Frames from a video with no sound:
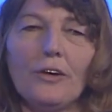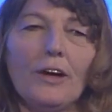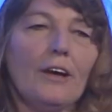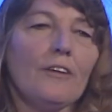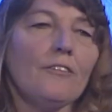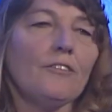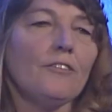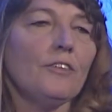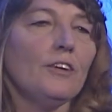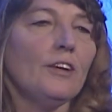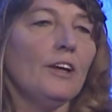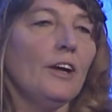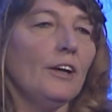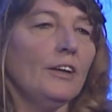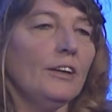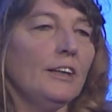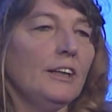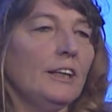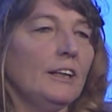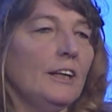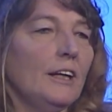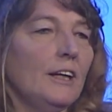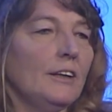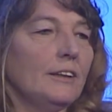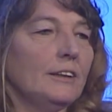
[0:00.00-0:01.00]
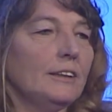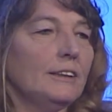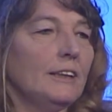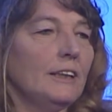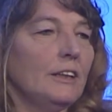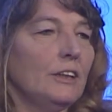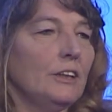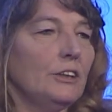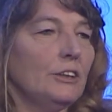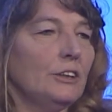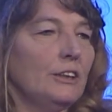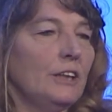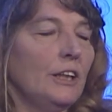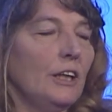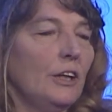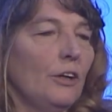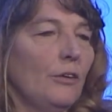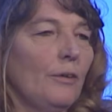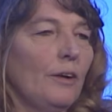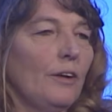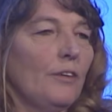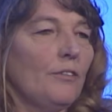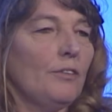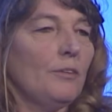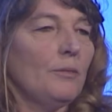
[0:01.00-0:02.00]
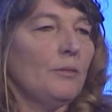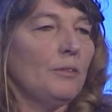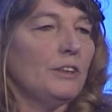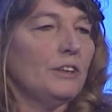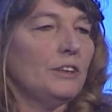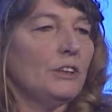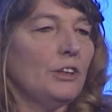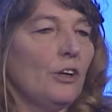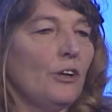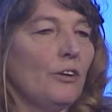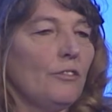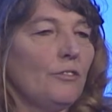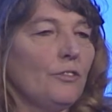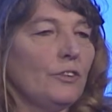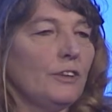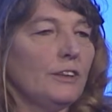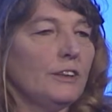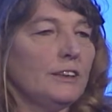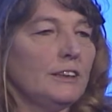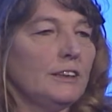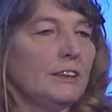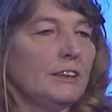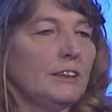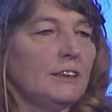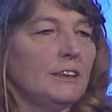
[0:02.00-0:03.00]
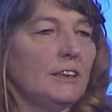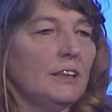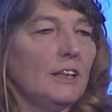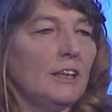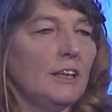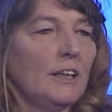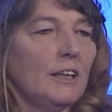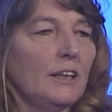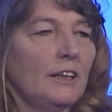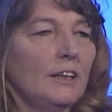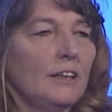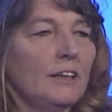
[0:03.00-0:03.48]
if nothing else that you take away from this conference today,